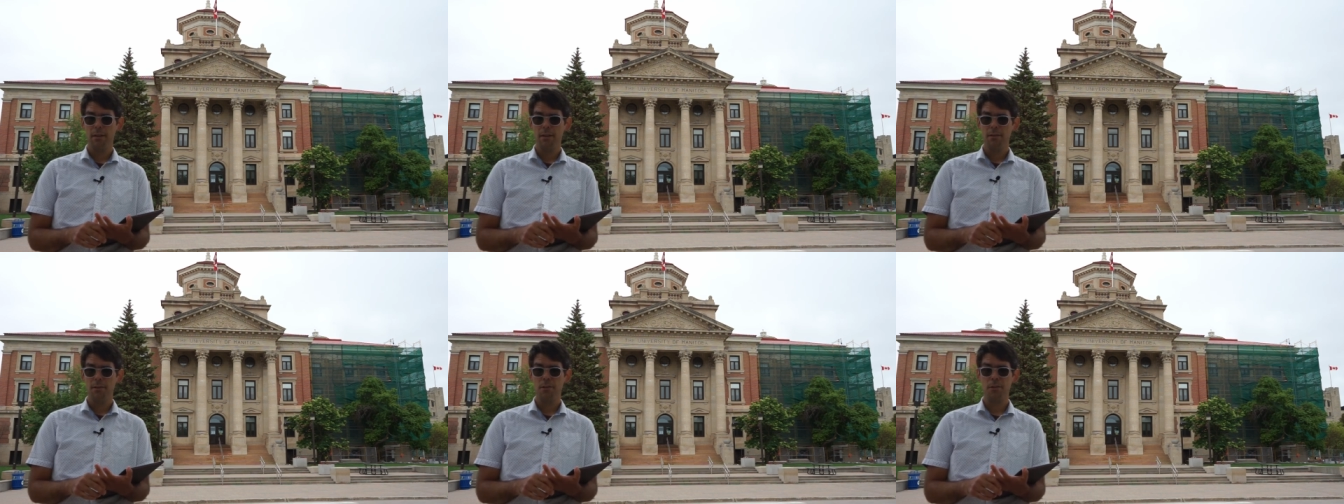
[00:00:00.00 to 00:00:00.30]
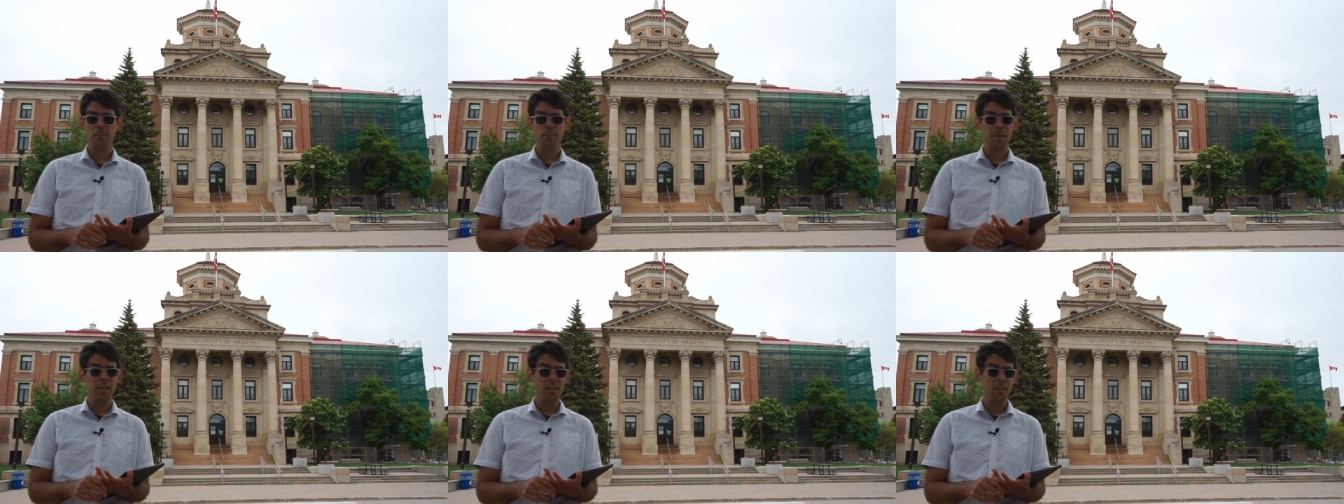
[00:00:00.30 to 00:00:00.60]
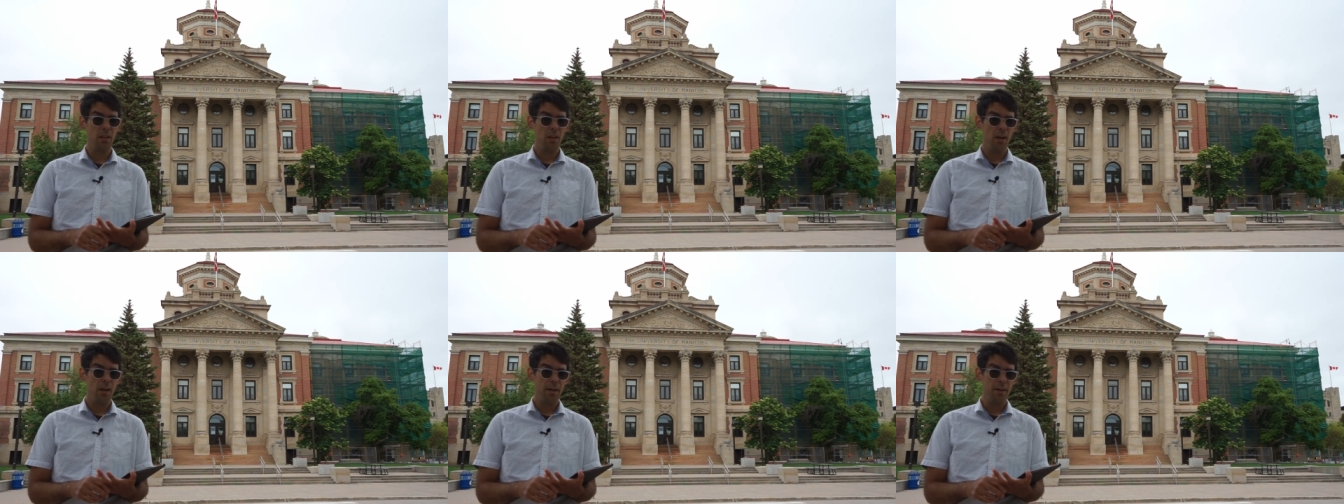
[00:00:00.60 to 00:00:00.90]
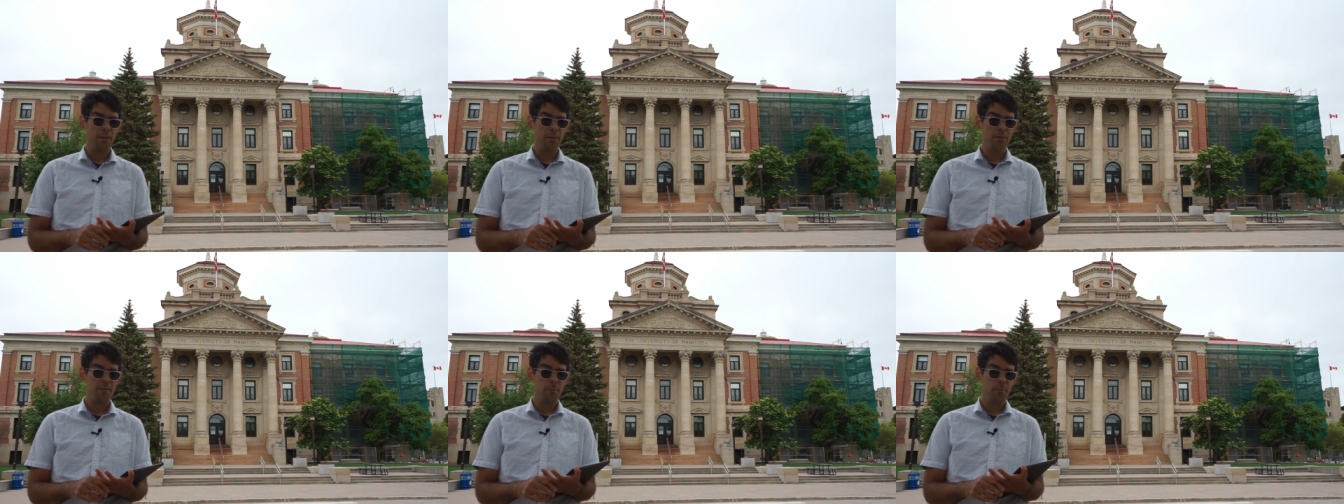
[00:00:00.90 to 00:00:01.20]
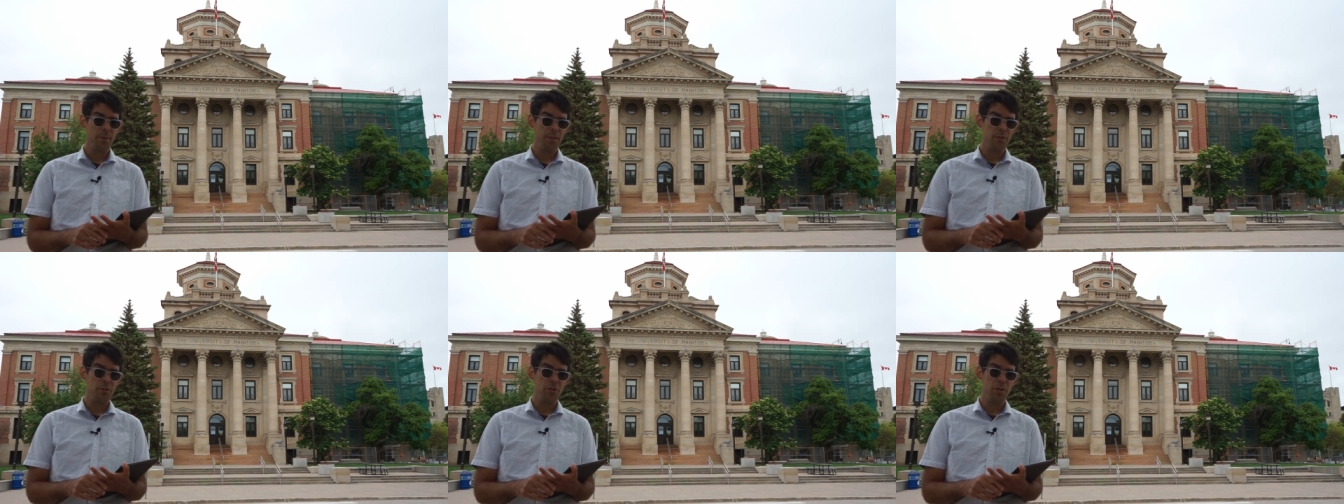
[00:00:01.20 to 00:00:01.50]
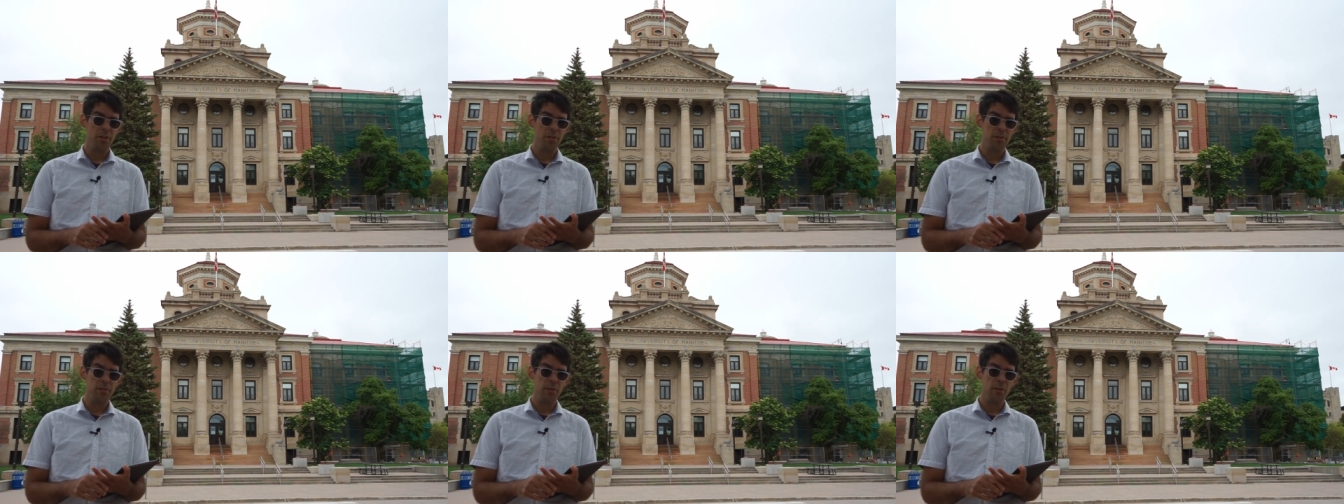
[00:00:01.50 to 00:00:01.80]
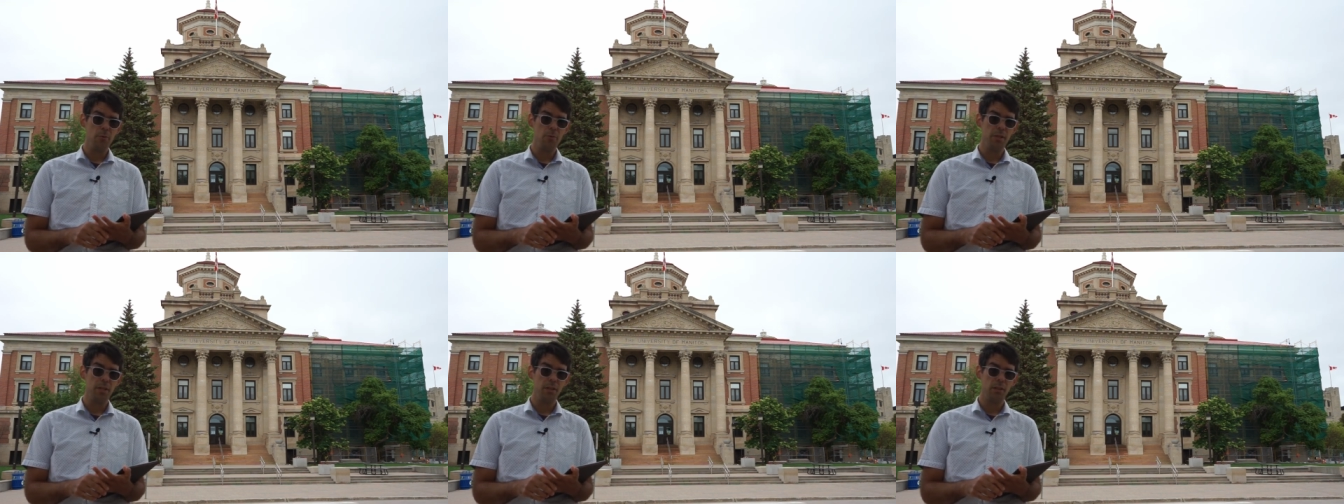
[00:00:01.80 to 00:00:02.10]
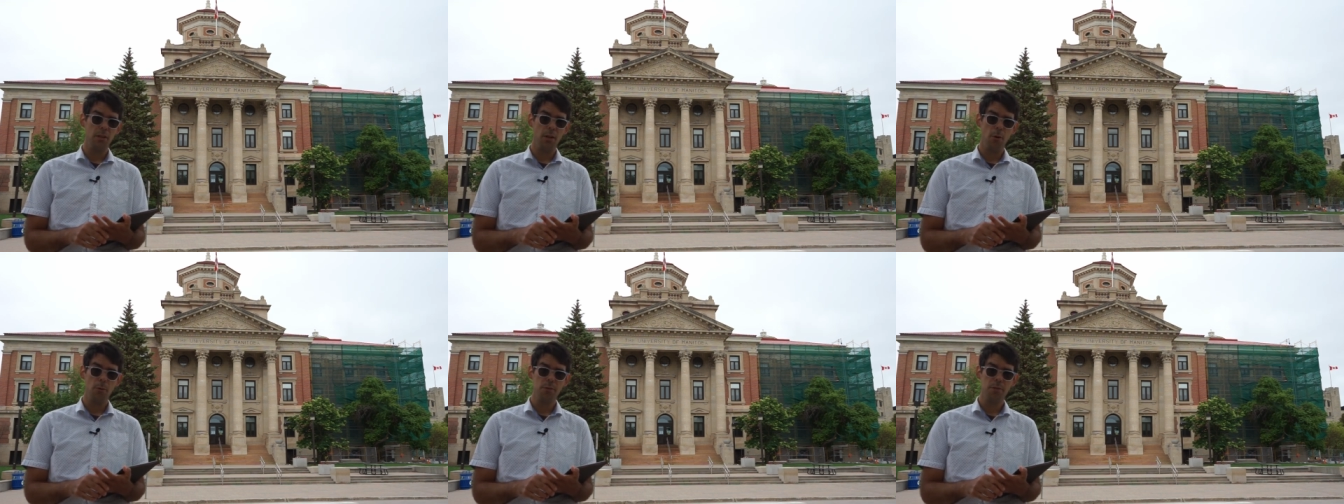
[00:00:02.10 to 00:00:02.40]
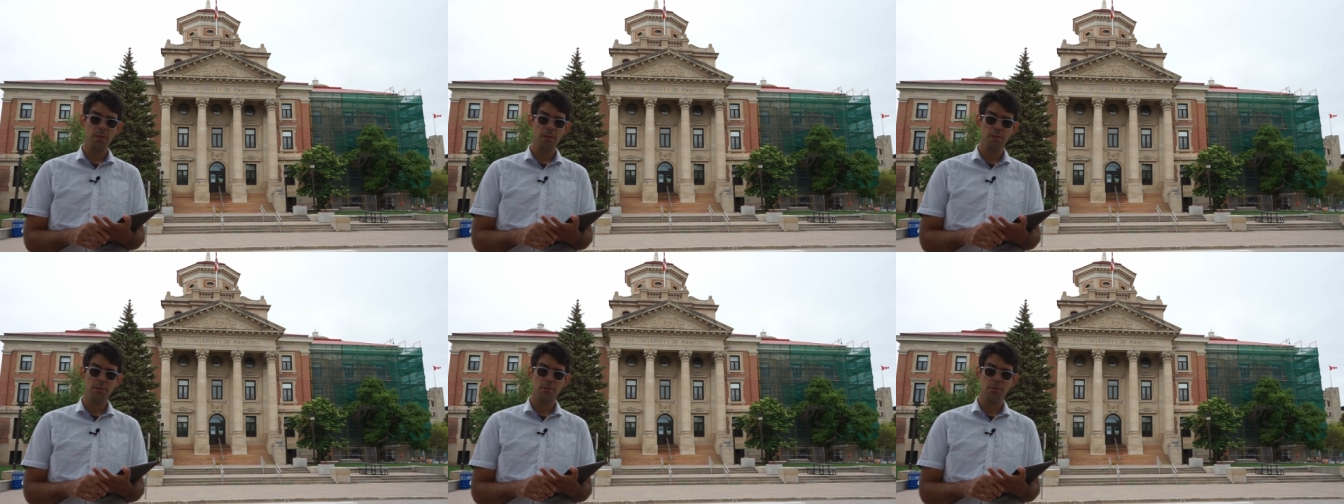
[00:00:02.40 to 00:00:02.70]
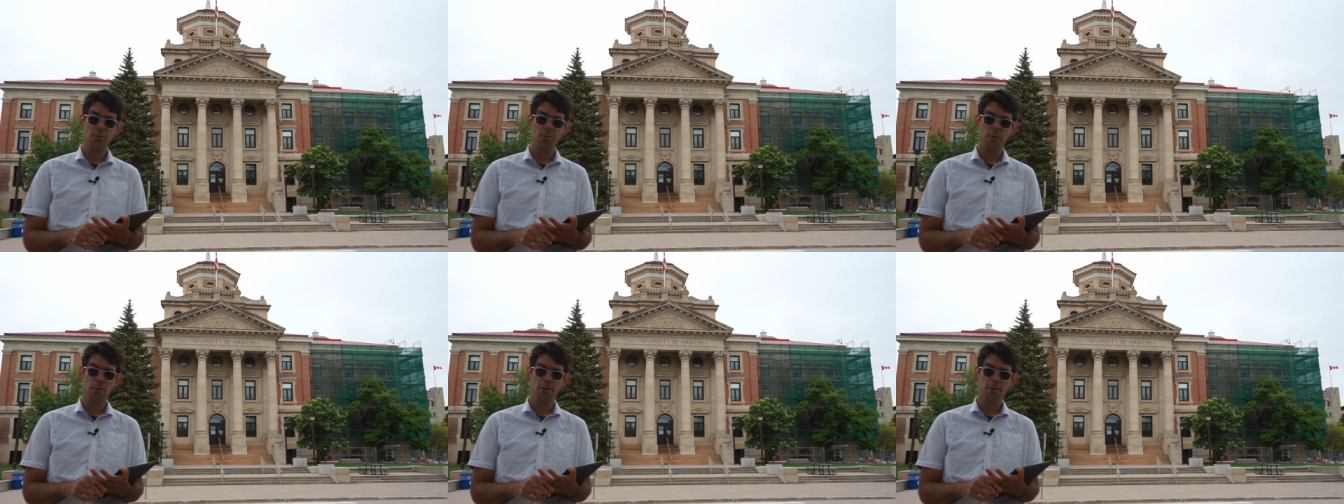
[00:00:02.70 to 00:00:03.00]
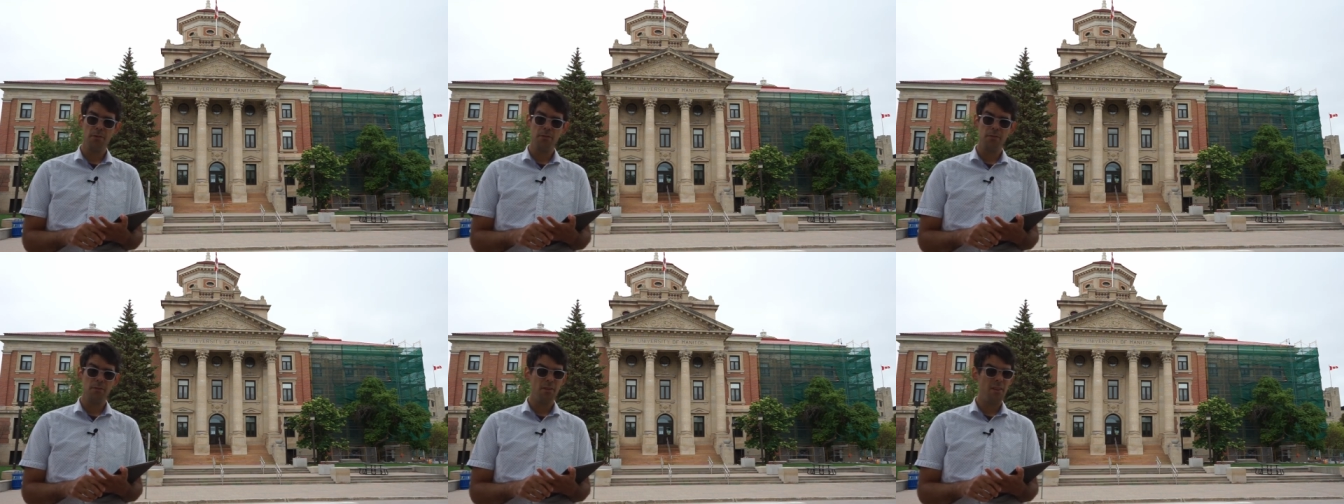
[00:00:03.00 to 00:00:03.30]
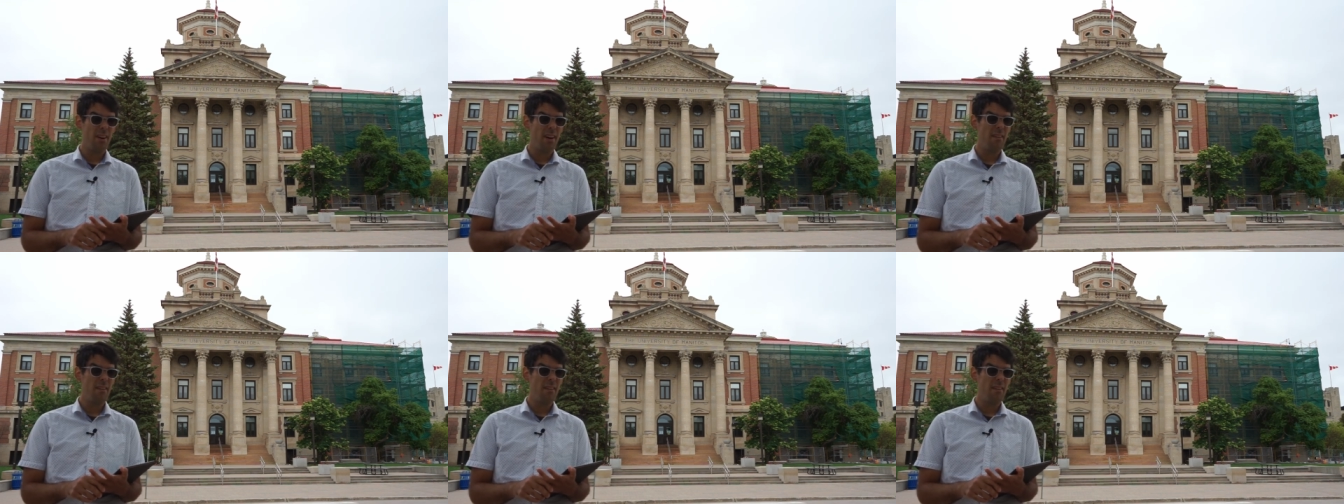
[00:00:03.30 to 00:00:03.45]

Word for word: Spin locks with just using loads and stores